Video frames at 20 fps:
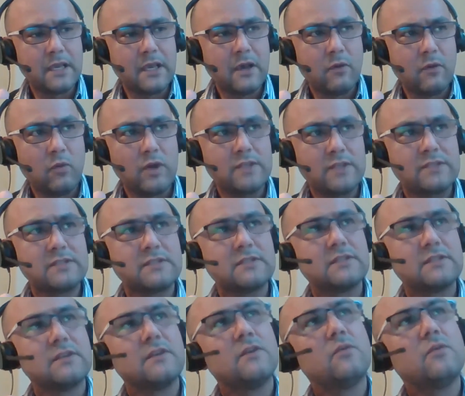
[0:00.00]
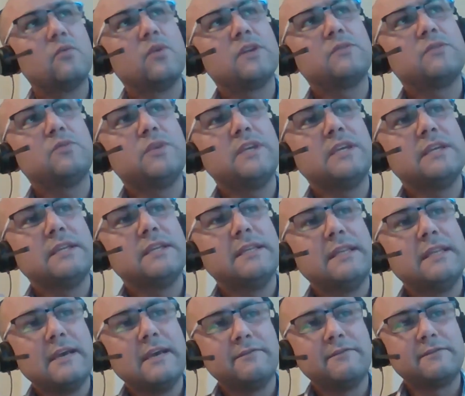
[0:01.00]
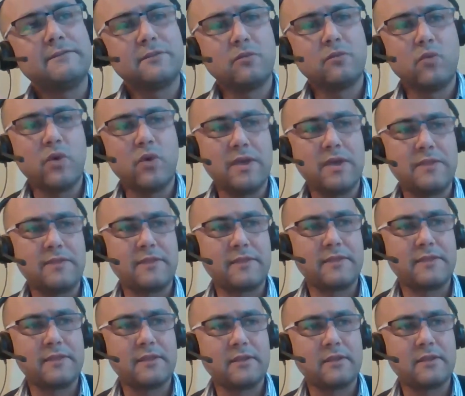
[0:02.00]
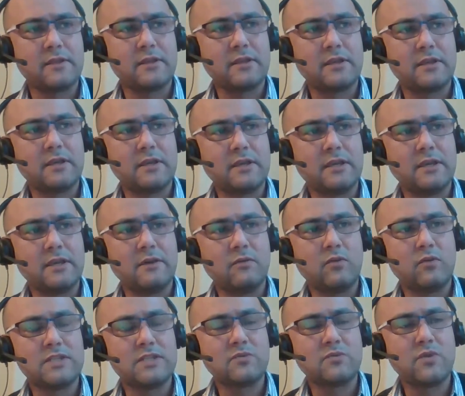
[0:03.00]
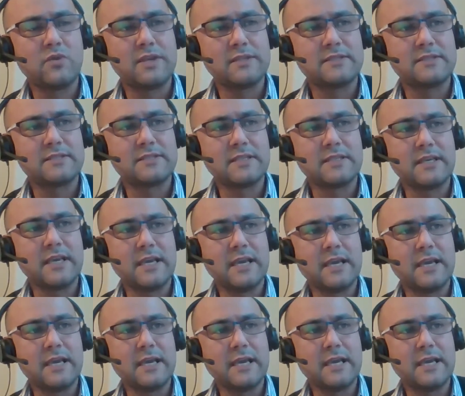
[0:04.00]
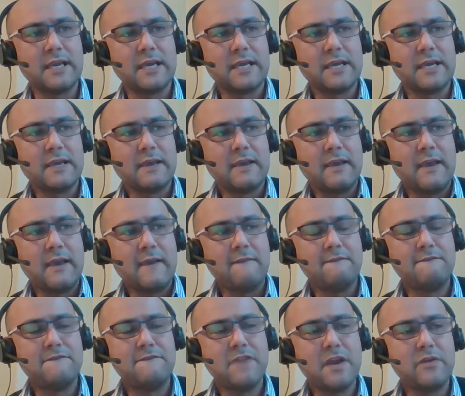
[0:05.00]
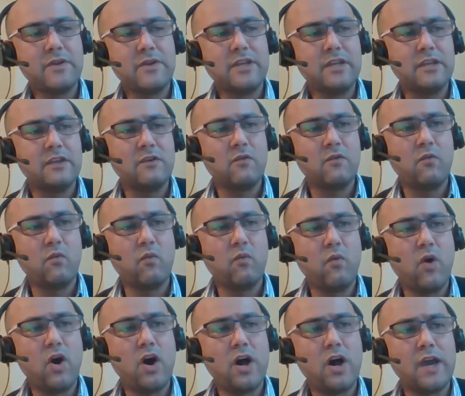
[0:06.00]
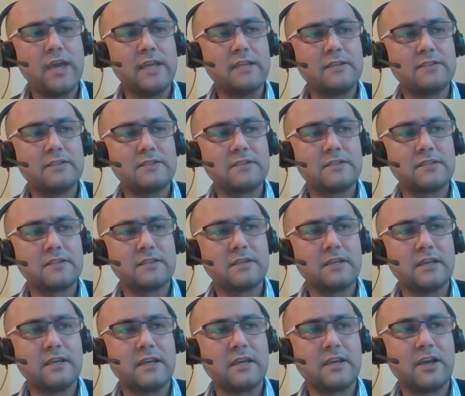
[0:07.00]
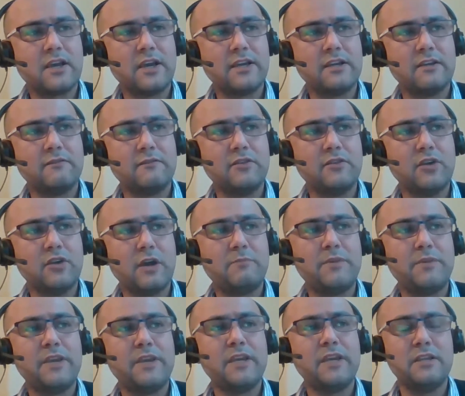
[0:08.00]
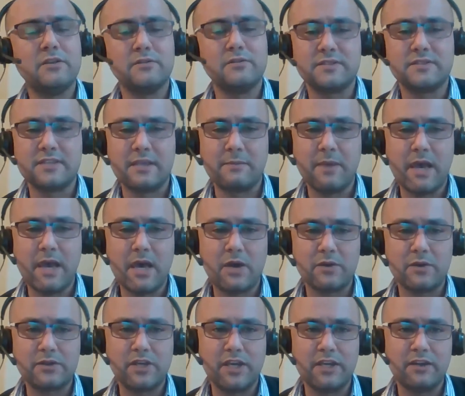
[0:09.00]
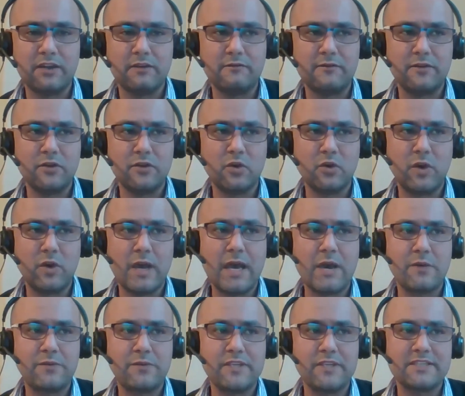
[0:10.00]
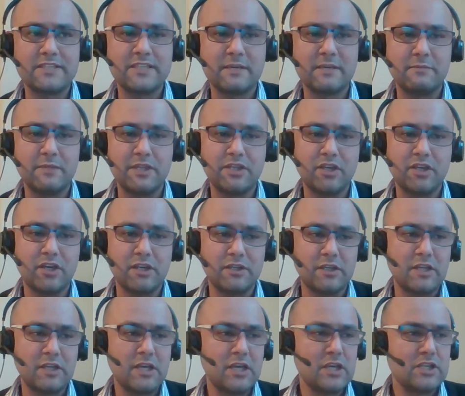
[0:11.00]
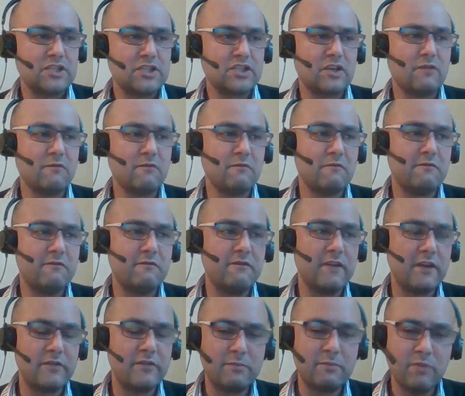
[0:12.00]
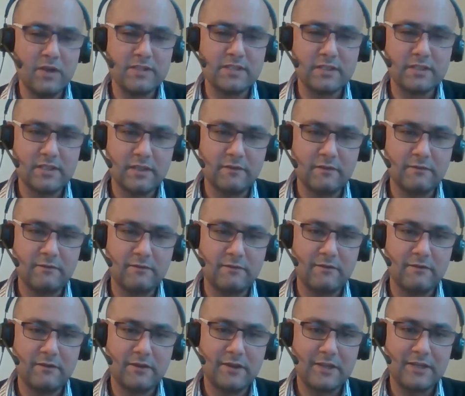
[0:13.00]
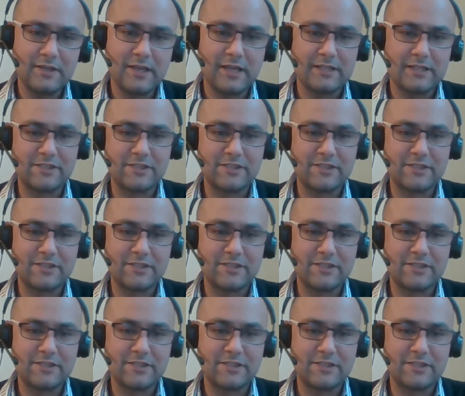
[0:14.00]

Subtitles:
what we left with was with a very wide kind of opinions about kind of how things can be done. Some very positive, and